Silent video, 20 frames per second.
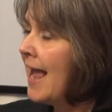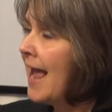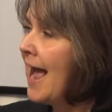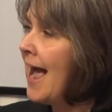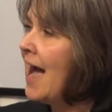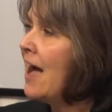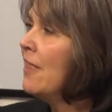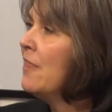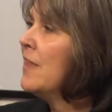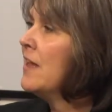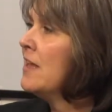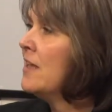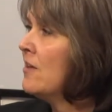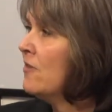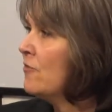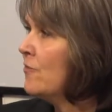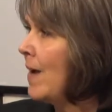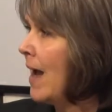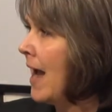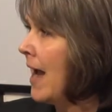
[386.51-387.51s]
how they
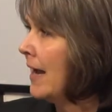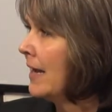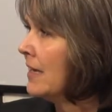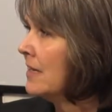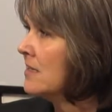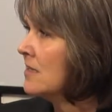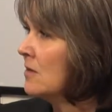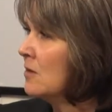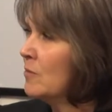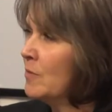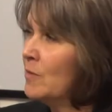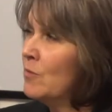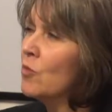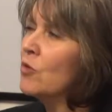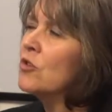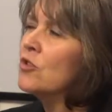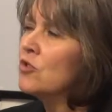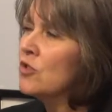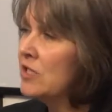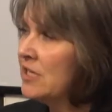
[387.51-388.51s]
give back is a little bit
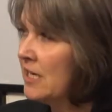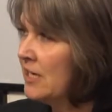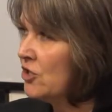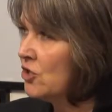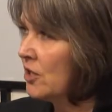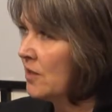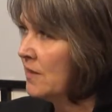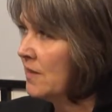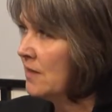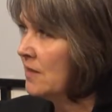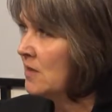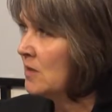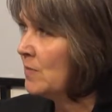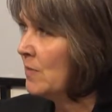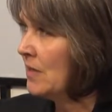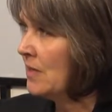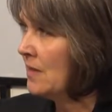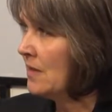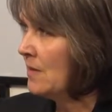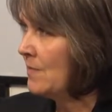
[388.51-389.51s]
more strategic than it's
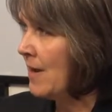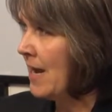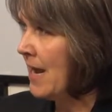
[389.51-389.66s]
been in okay. the